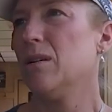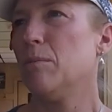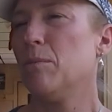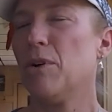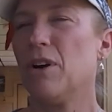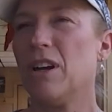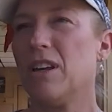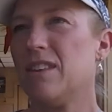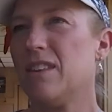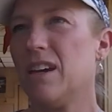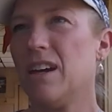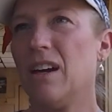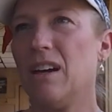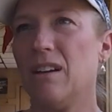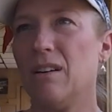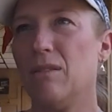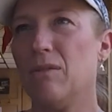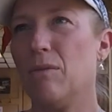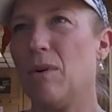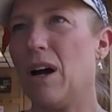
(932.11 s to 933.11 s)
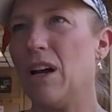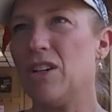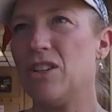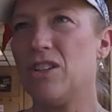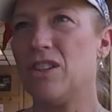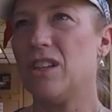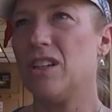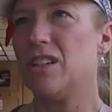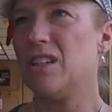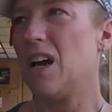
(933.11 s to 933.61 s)
breathe in.
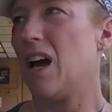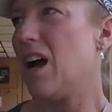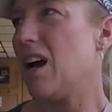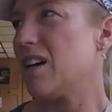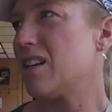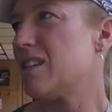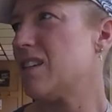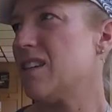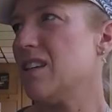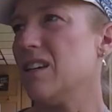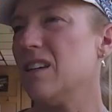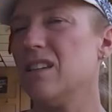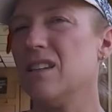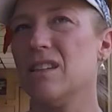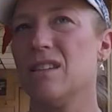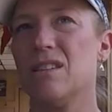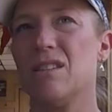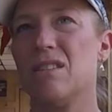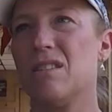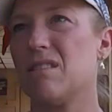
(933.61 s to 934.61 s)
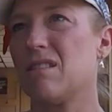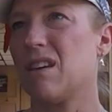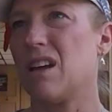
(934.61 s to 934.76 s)
Watch the toxins.